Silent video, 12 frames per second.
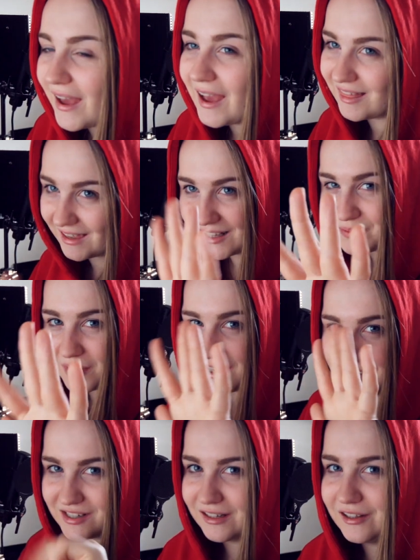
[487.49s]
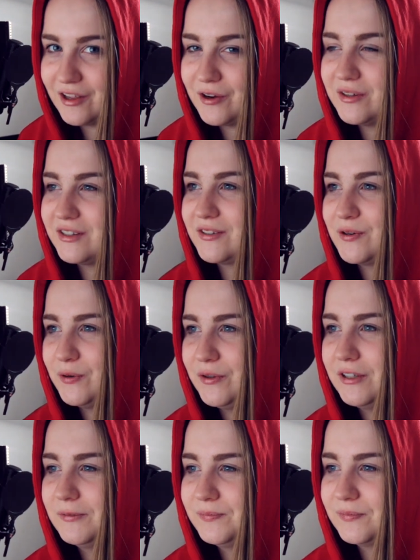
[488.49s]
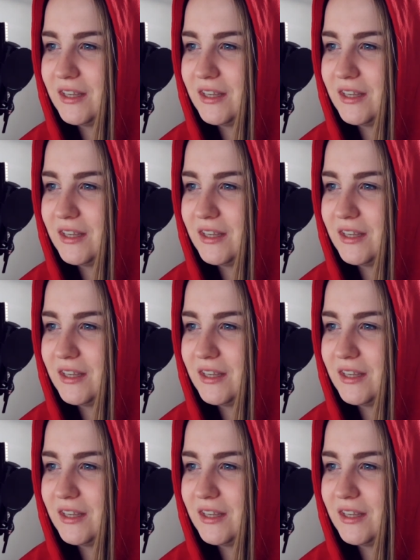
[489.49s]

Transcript: I think it's pretty chill though, the school